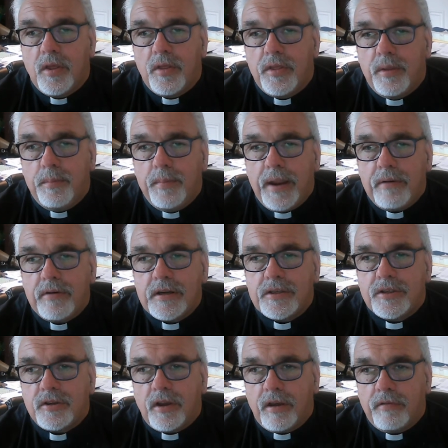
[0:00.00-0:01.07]
The merit
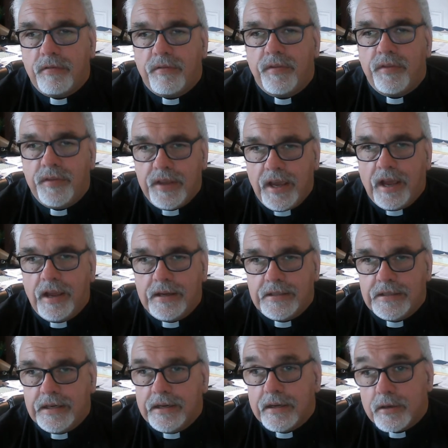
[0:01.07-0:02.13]
of the
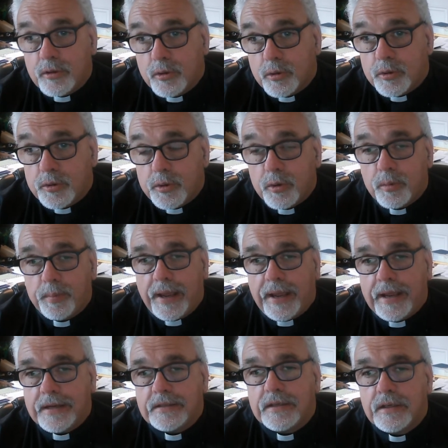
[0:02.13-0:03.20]
idea, good or
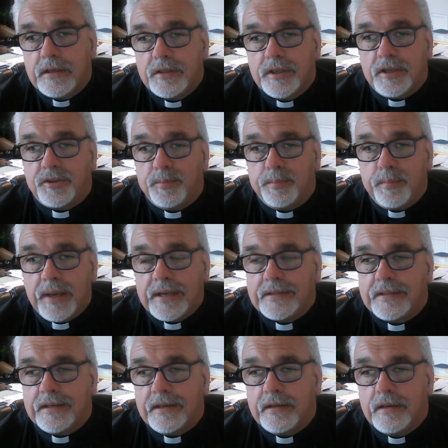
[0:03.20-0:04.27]
bad, doesn't
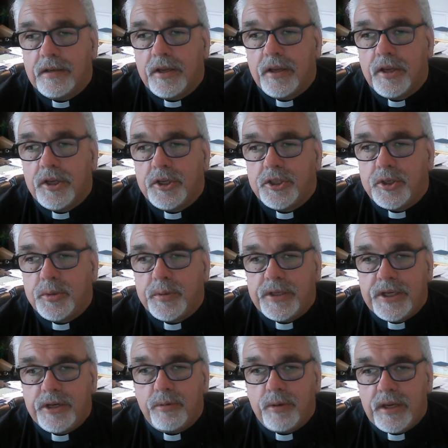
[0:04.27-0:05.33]
matter. To a
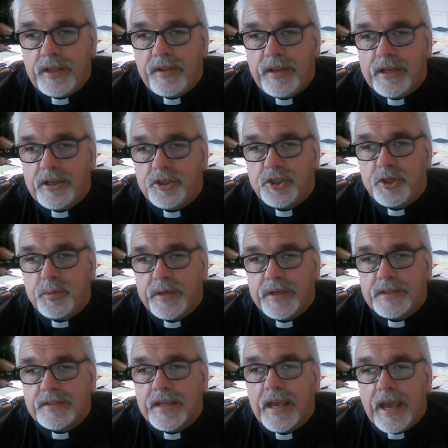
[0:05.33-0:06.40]
degree, the issue
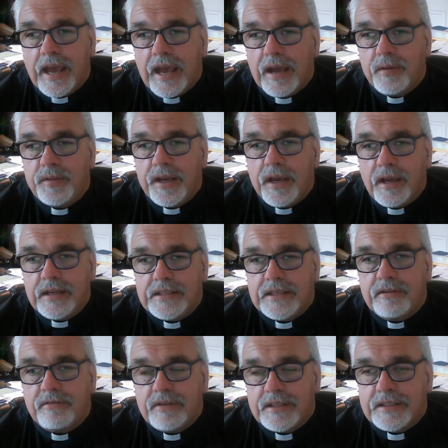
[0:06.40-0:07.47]
is how the
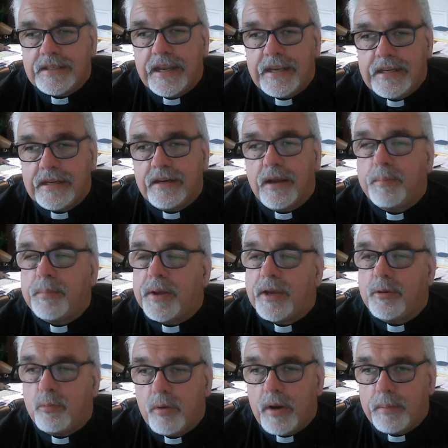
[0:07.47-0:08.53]
idea is taken up
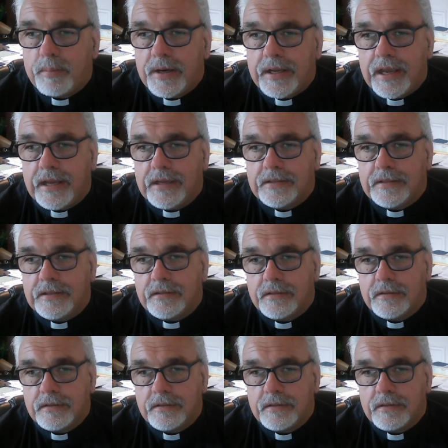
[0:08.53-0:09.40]
and replicated.